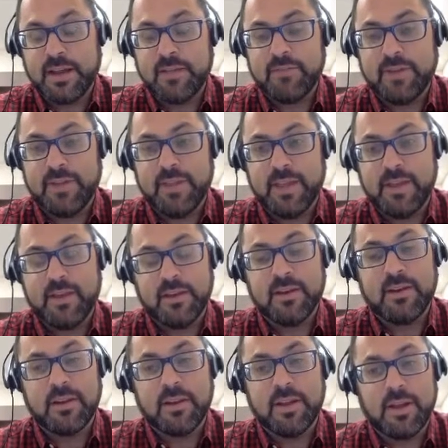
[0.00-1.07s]
I find that
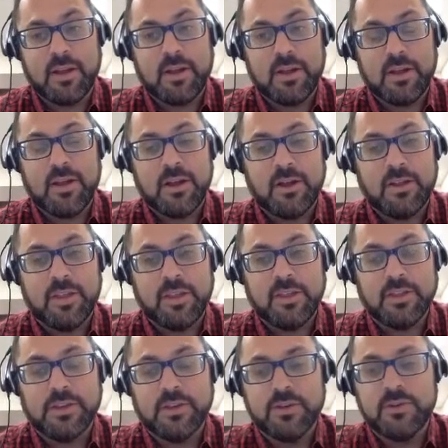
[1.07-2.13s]
a good thing
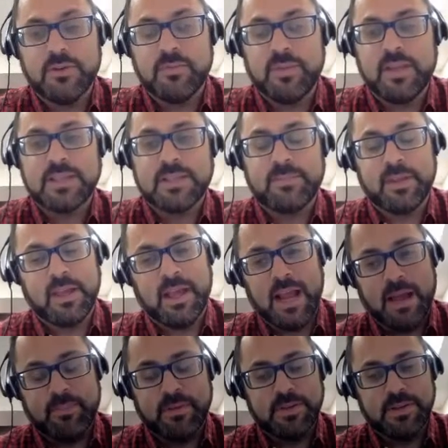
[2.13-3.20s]
to do because something can
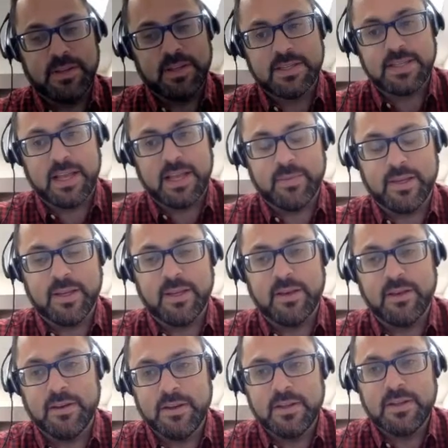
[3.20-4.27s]
happen to the assignment,
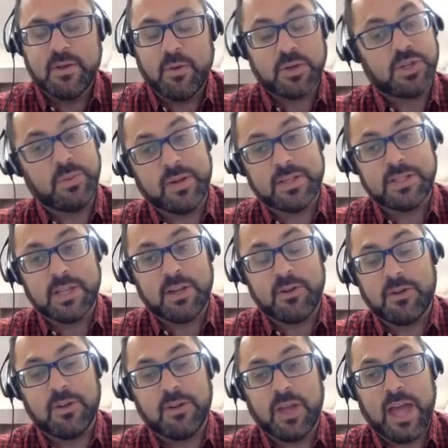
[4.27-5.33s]
or she wants to
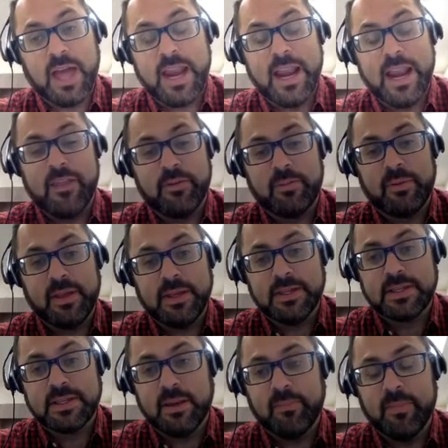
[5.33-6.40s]
look at it in another
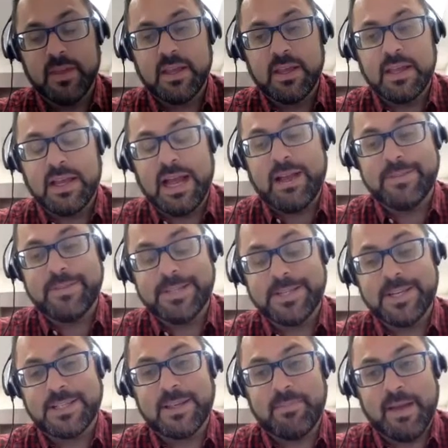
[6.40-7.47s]
place. I would
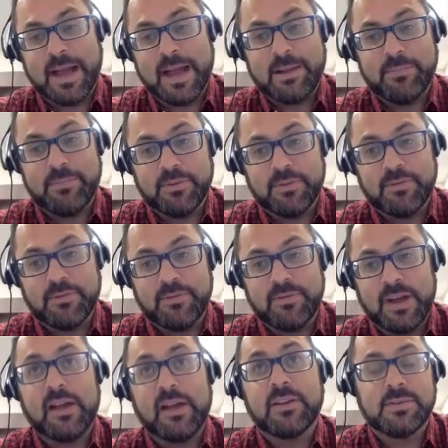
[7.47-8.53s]
suggest they back up their
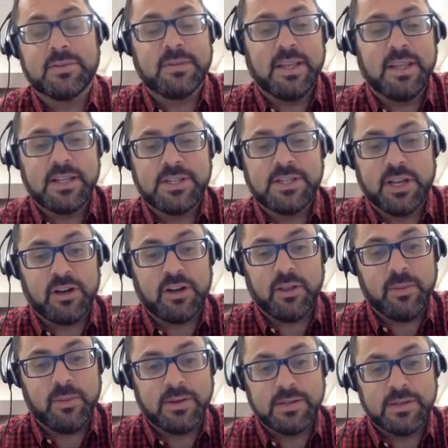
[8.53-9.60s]
files. I mean, that's
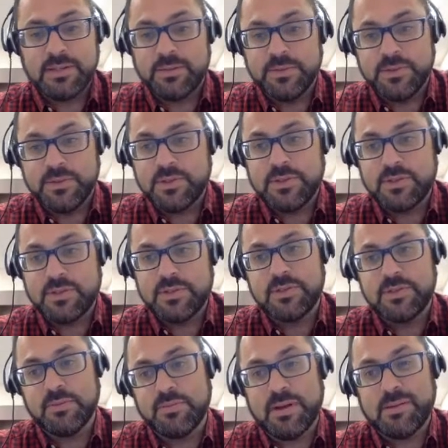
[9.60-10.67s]
generally what students
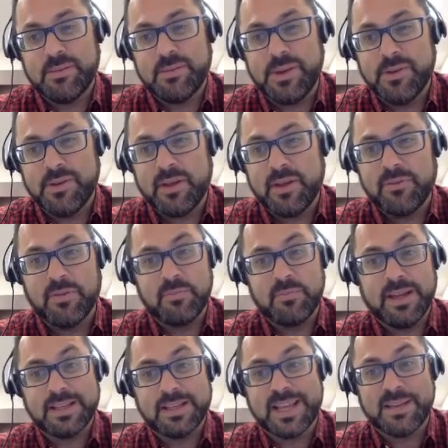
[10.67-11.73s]
should probably be doing for
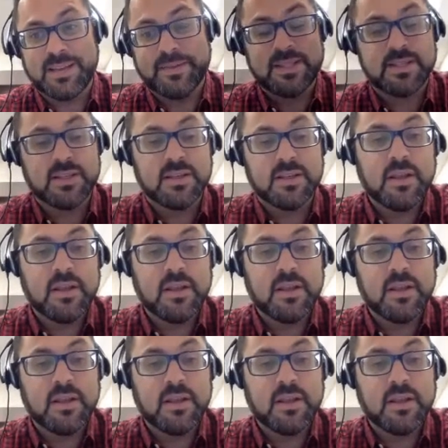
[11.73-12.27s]
big assignments.